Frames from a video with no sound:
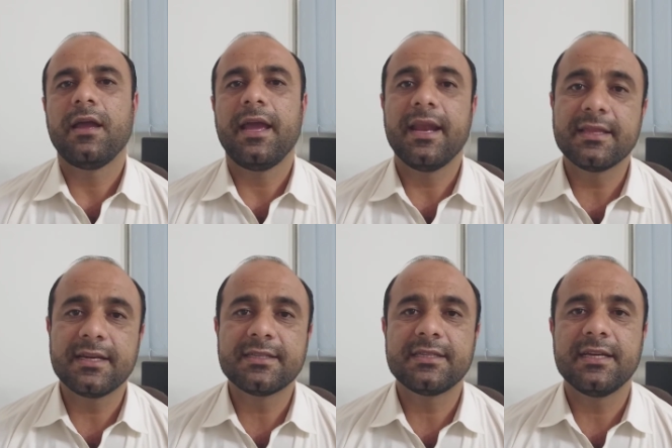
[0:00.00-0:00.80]
another
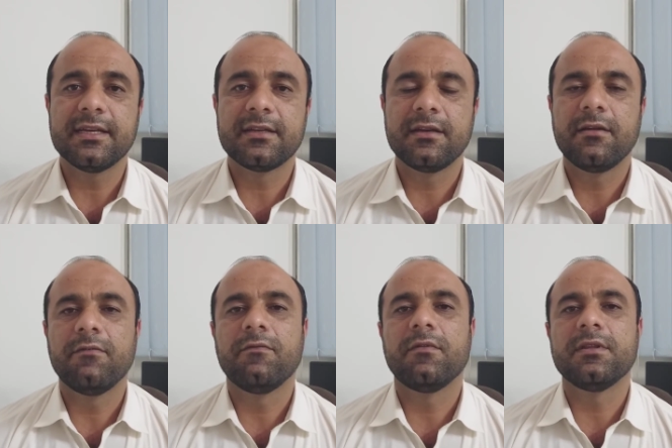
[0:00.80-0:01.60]
state,
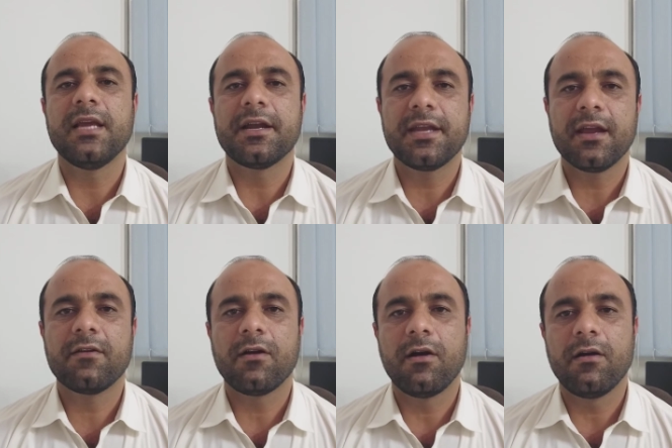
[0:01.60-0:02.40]
the attack
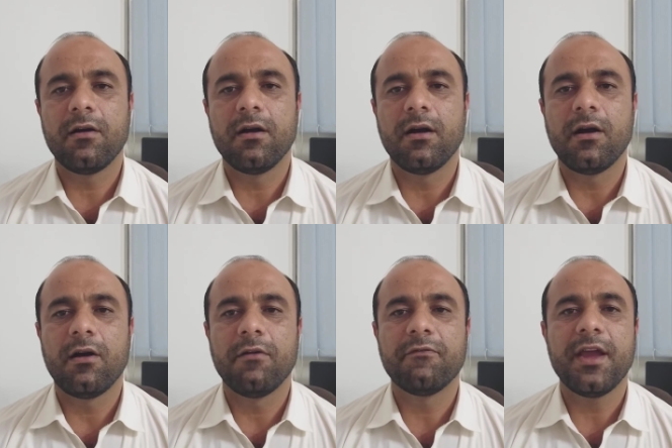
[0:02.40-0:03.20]
uh,
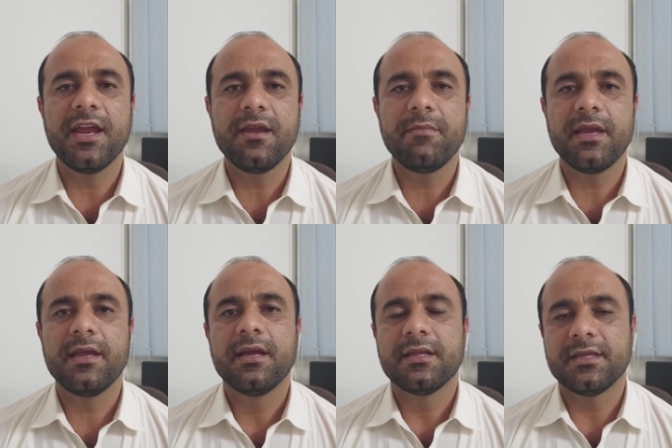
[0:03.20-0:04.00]
of
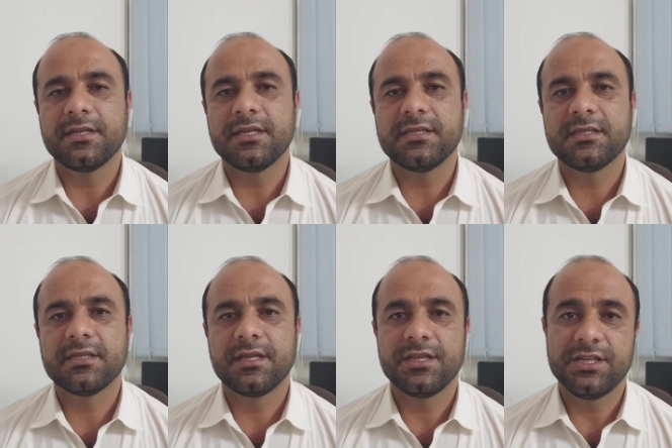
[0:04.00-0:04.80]
enemy that is
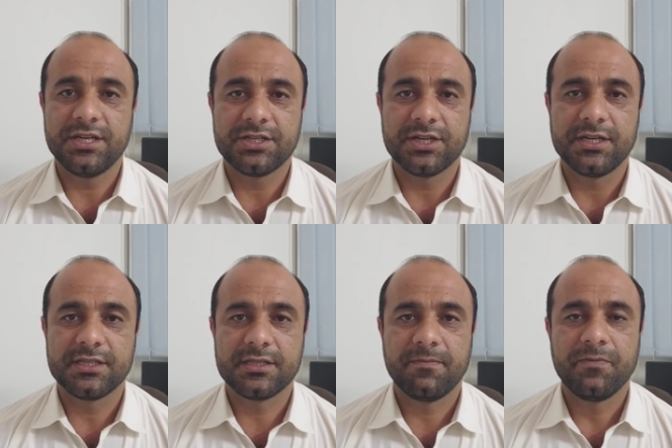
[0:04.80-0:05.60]
the
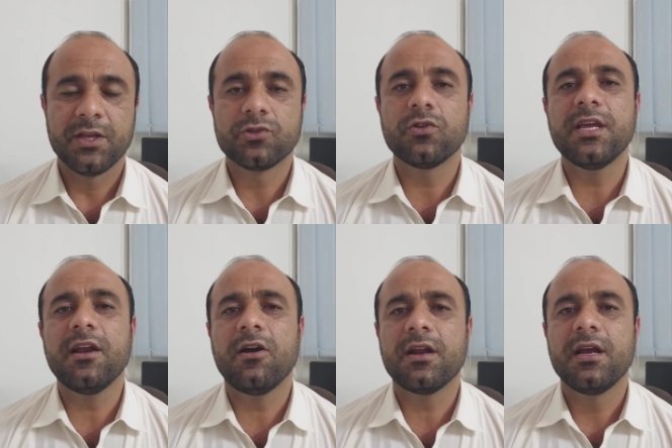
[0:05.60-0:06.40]
deterrence. So there
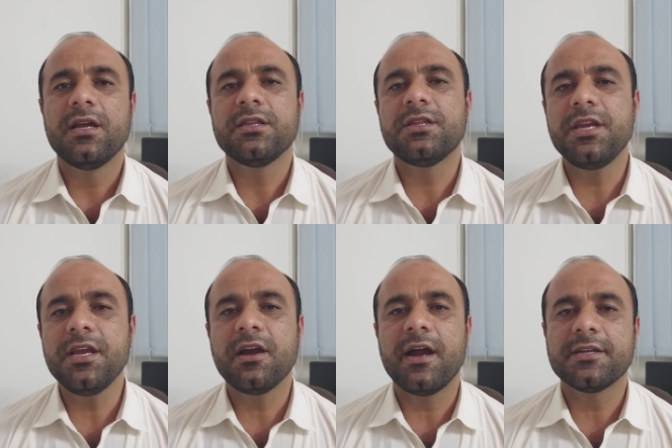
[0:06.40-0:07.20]
are three
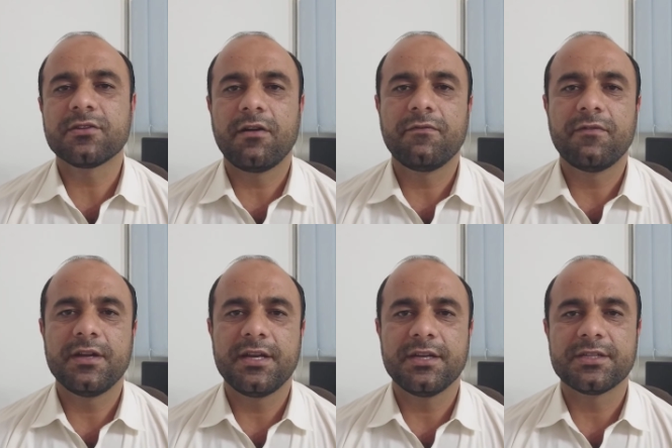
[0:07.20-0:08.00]
kinds of
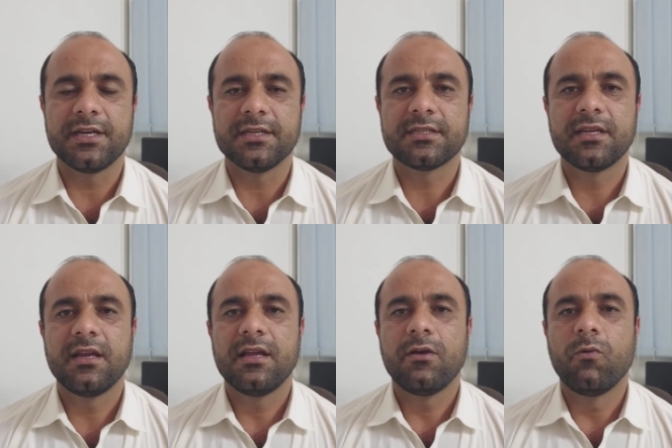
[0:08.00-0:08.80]
deterrence.
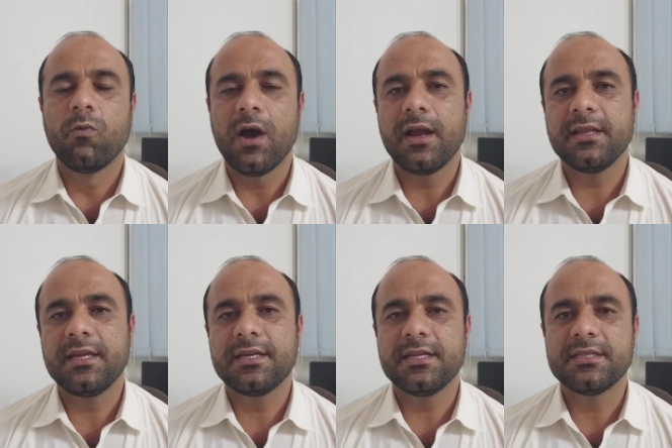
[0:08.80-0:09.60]
One
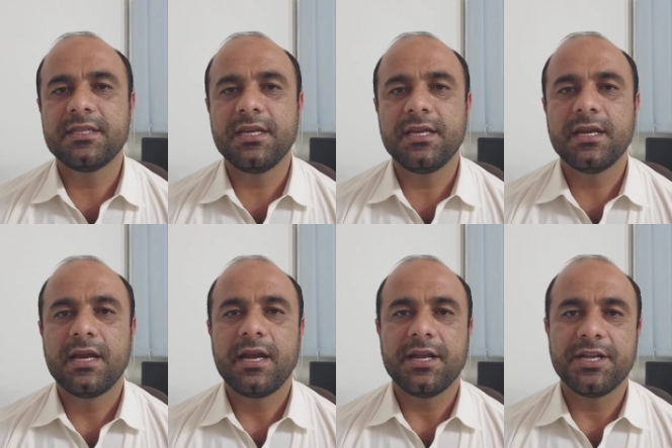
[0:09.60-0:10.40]
that is the
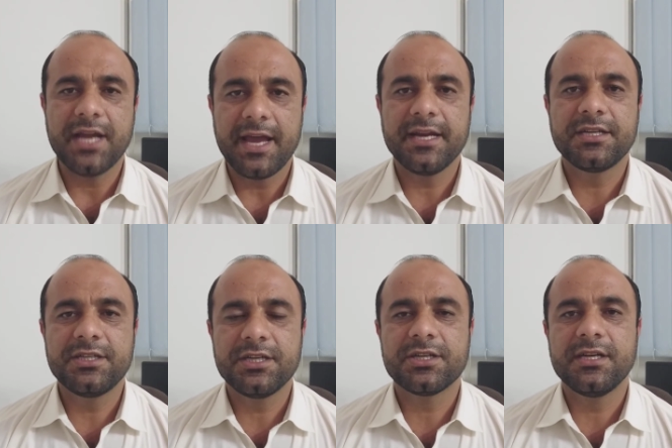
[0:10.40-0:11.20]
direct
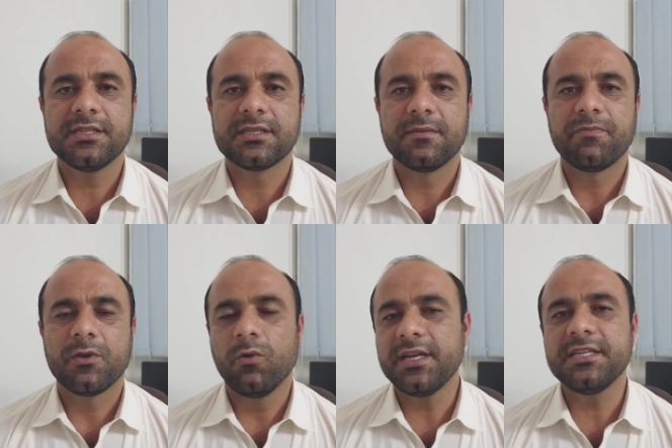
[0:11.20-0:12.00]
deterrence,
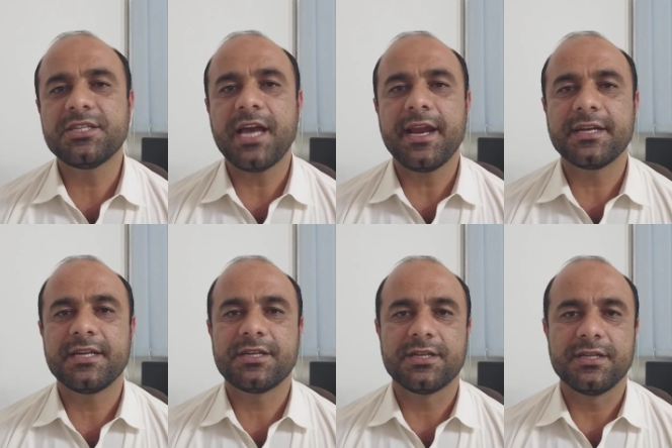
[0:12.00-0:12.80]
what is direct
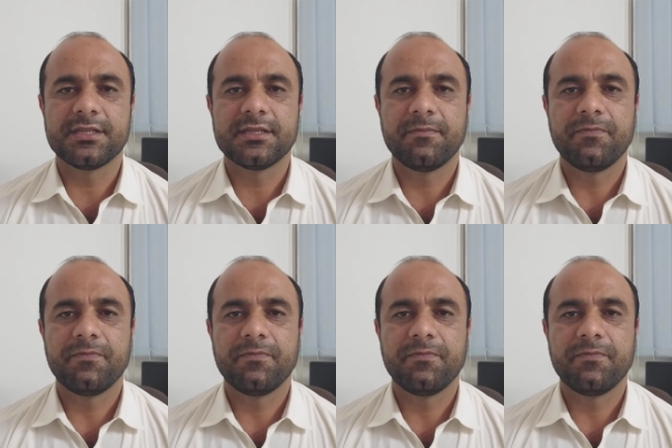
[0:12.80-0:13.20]
deterrence?